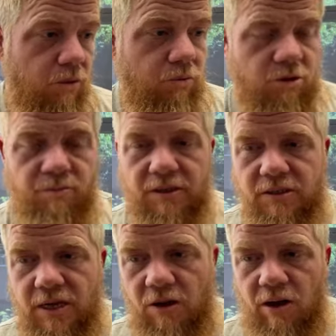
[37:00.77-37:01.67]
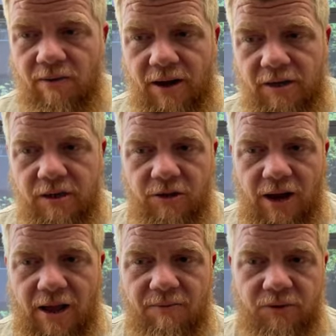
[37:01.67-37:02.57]
which means now i've had another
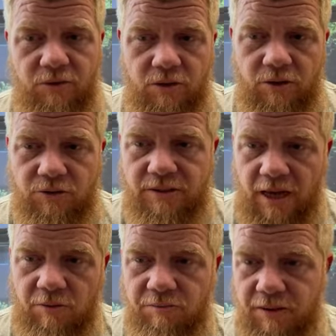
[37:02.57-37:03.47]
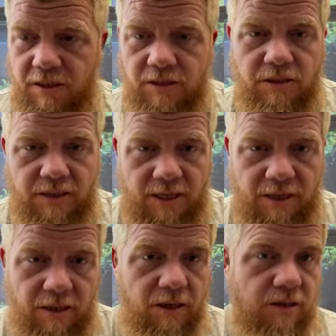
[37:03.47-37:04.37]
avenue closed down because again